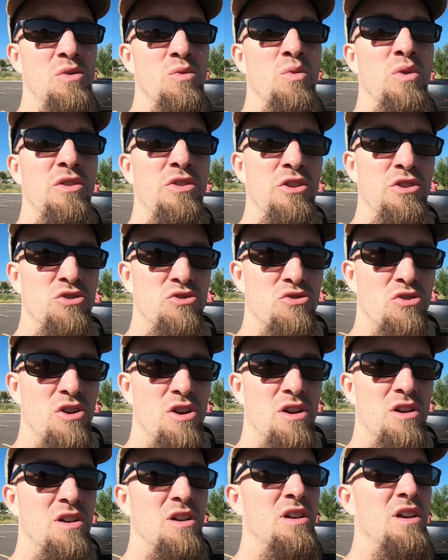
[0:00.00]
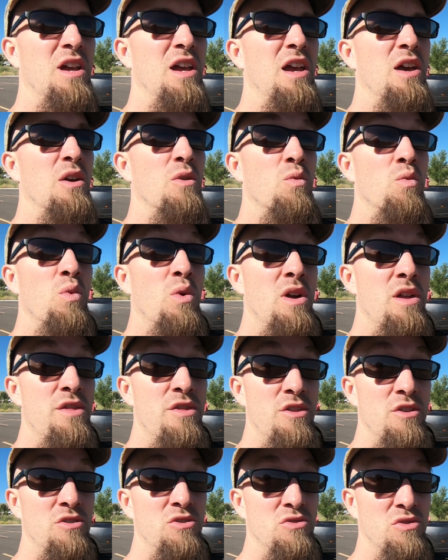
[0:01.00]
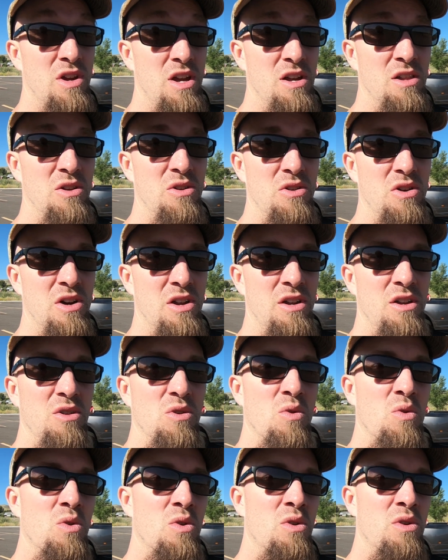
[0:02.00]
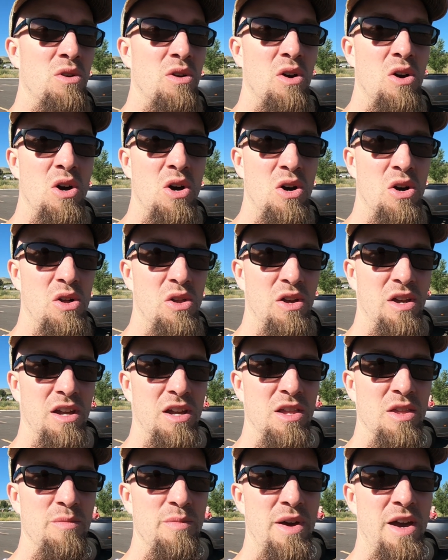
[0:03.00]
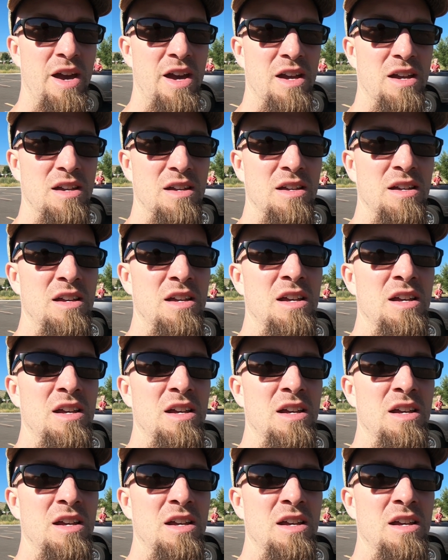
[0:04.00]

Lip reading: with the truck with the trailer on it or hauling in the back,